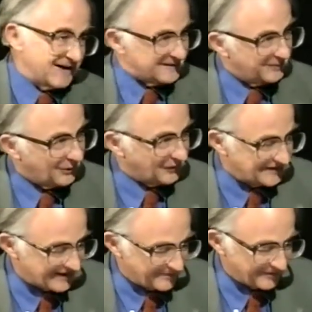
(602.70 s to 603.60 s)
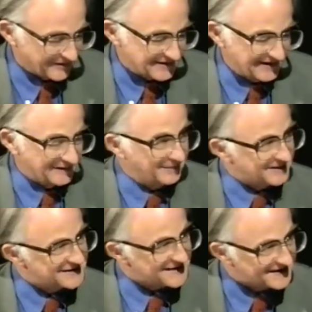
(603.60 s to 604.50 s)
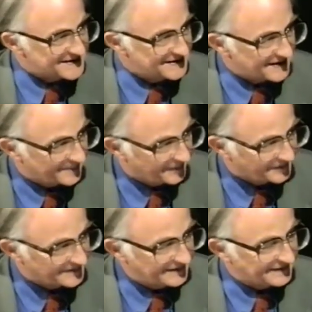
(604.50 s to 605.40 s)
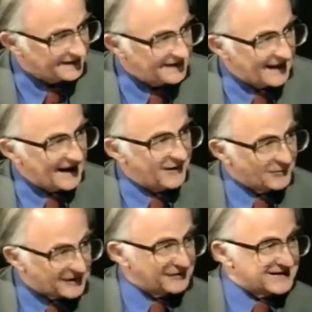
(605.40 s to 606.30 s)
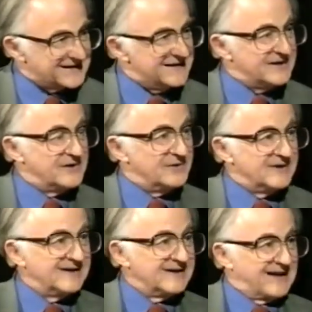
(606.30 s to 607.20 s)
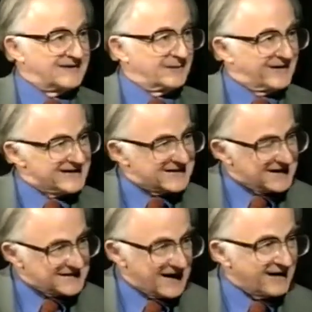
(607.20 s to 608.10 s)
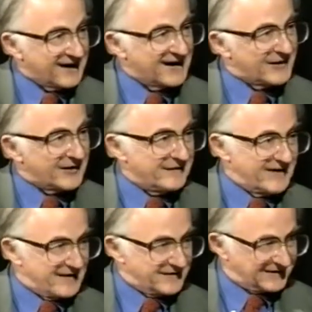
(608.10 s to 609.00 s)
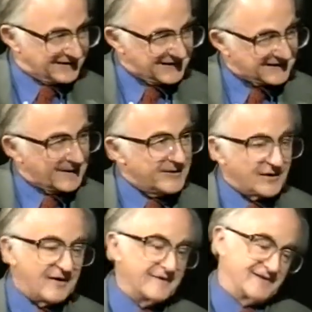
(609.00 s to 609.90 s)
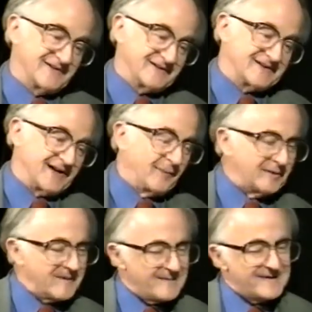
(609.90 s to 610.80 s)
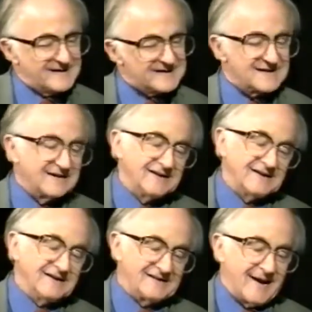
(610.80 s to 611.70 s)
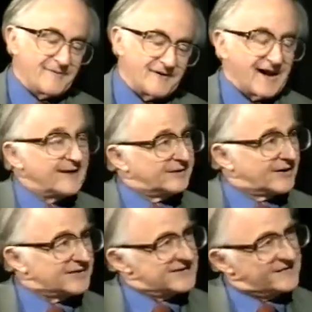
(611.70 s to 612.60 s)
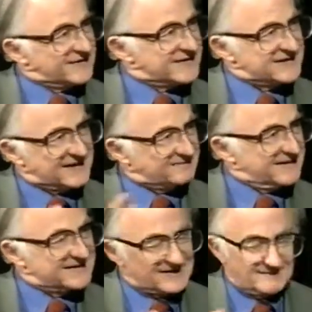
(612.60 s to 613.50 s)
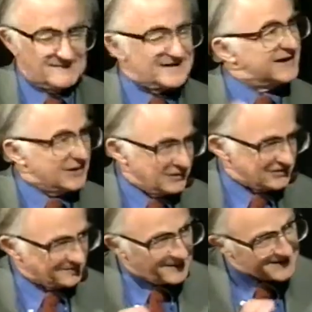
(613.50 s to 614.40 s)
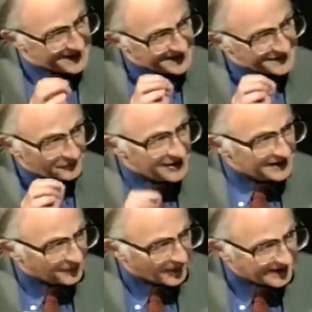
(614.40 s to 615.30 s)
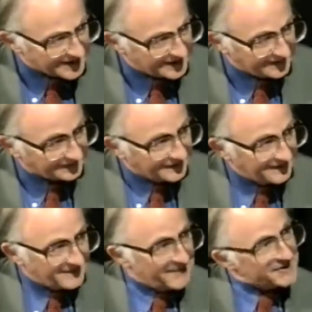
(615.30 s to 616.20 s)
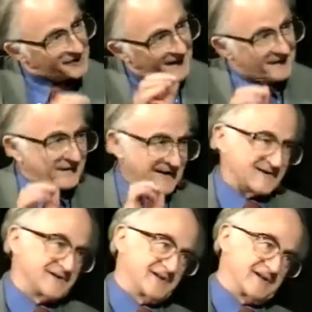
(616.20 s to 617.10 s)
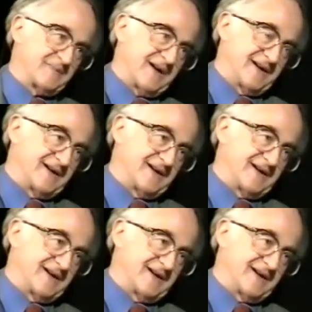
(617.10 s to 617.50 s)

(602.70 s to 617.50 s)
might support these hypotheses, but to test these hypotheses. How rigorously do you, as it were, interrogate your evidence, examine your evidence to say, well, maybe this Deptford Isle of Dogs difference is an illusion. Maybe that isn't really the way it is. Maybe there are other factors that explain